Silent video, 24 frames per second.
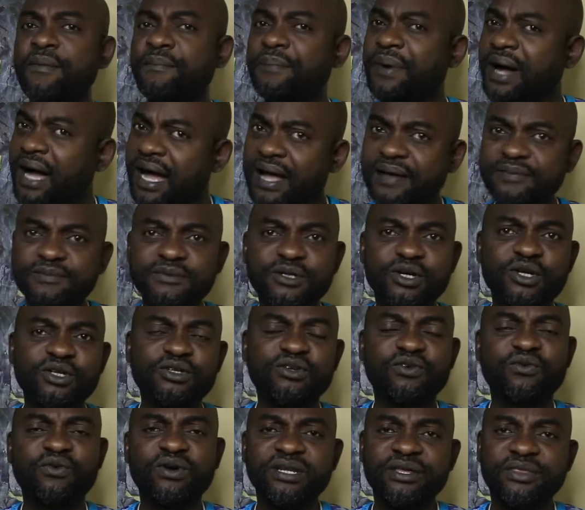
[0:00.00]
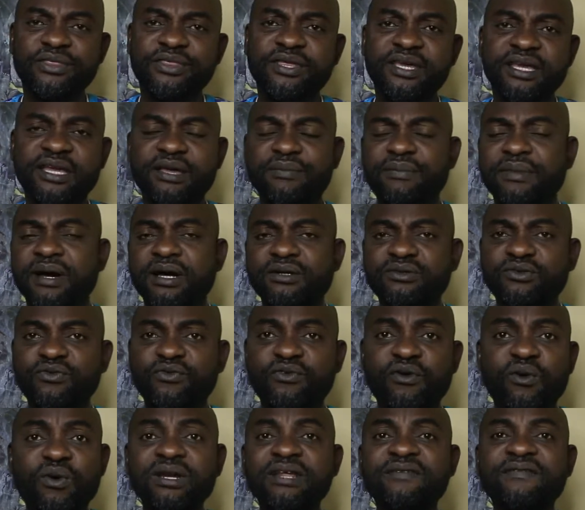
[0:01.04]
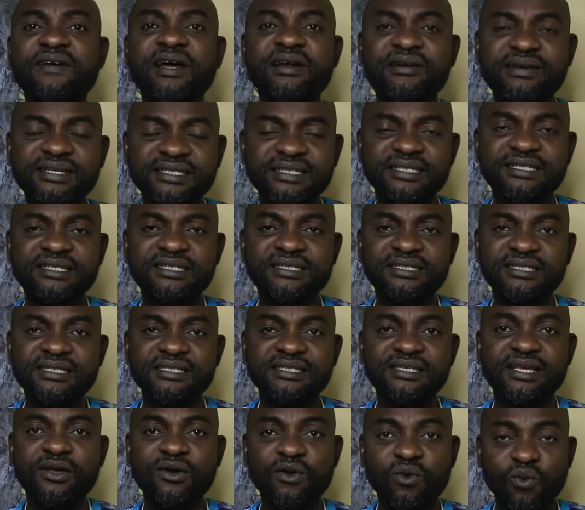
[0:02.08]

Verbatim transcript: perhaps because of what they think about you, for whatever reason it is,